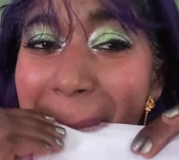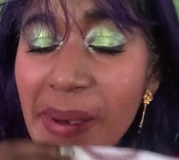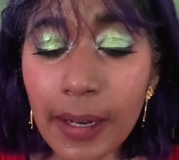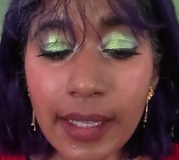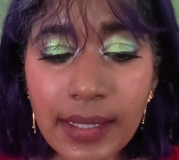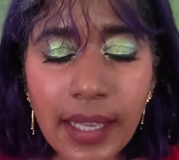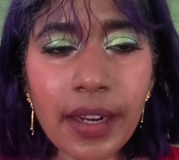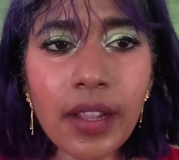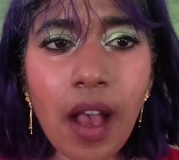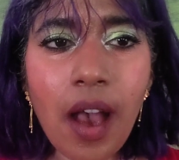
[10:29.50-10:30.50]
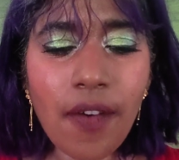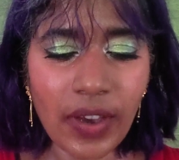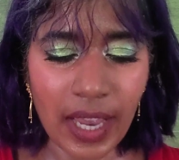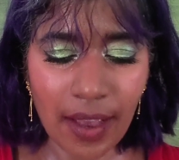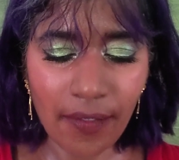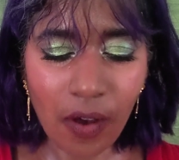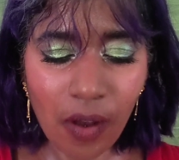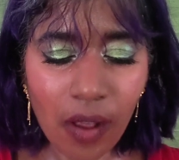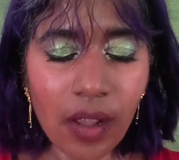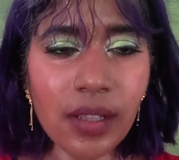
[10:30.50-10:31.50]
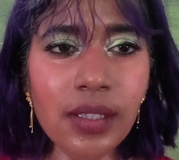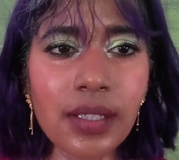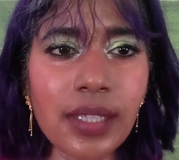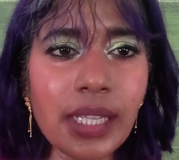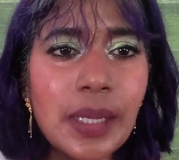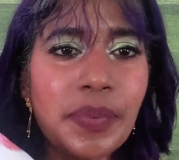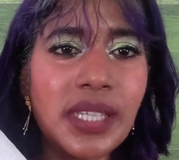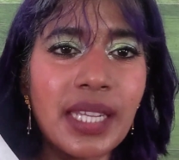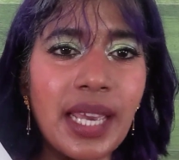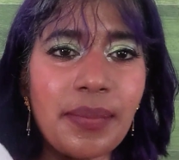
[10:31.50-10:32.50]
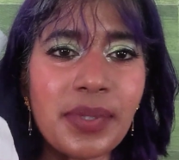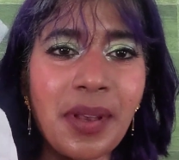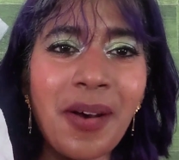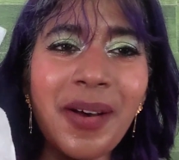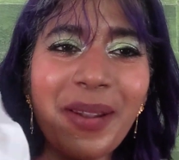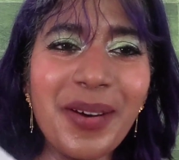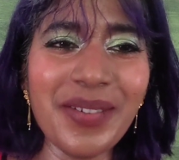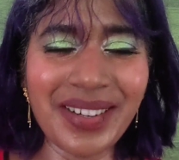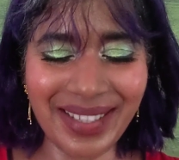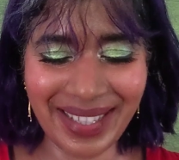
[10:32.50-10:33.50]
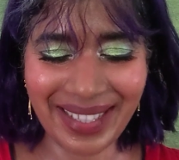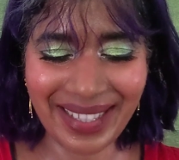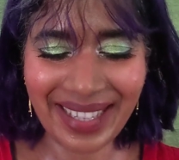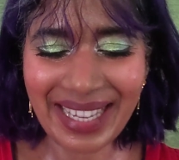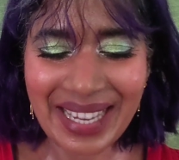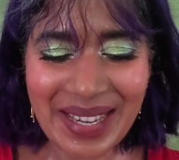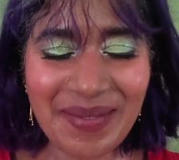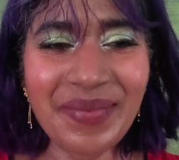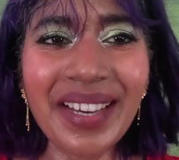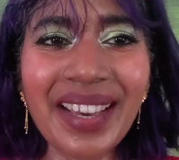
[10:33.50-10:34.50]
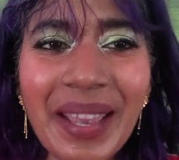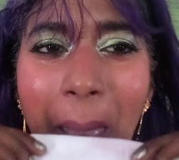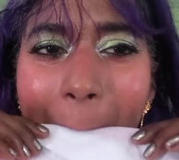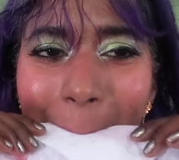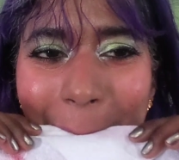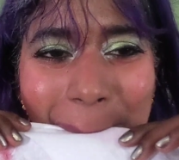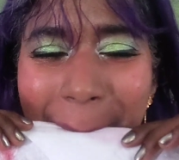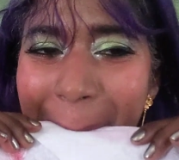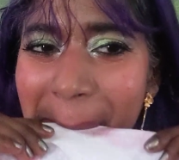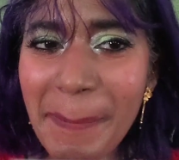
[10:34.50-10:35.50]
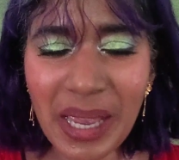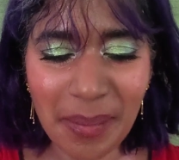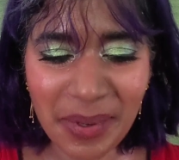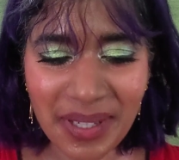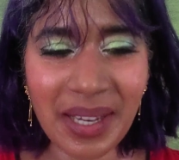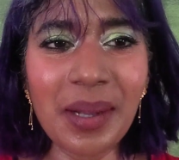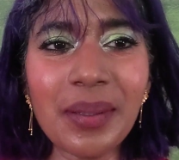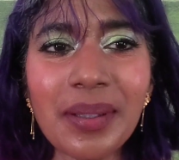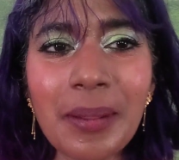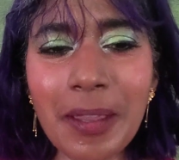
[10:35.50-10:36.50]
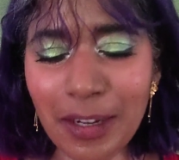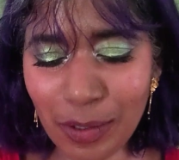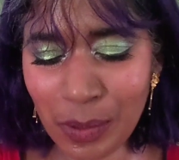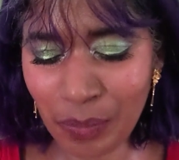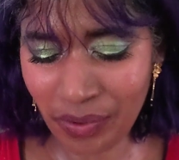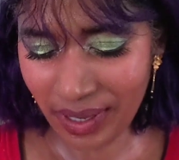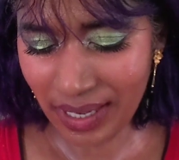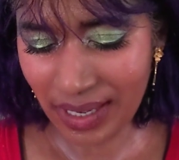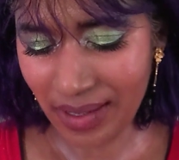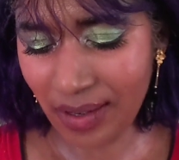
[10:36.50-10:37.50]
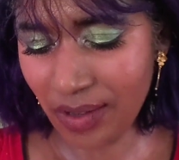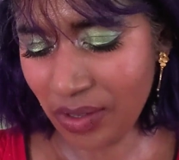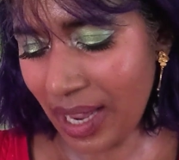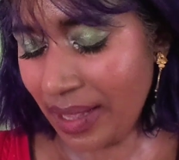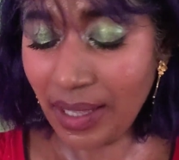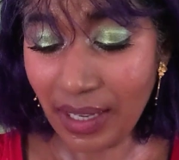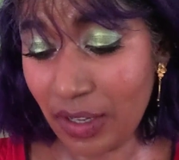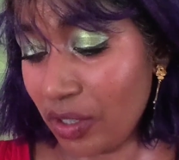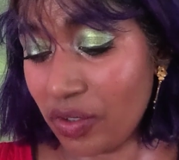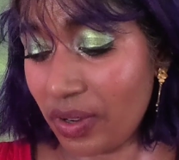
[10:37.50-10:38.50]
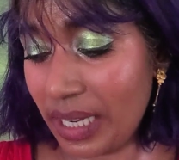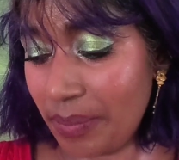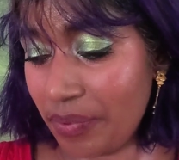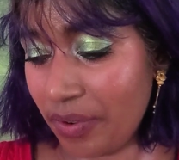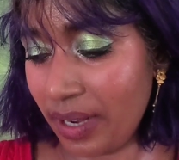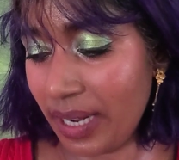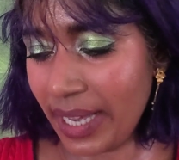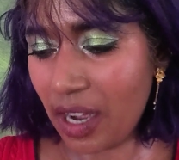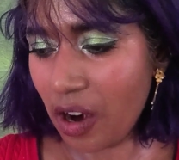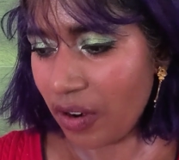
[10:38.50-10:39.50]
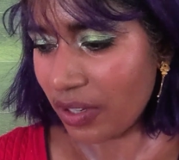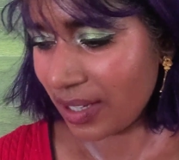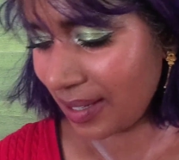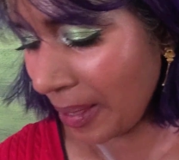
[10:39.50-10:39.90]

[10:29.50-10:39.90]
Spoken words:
Well, let's get it off. I have all the lip stamps all over my paper towel. It looks pretty. I think it looks really pretty, like art.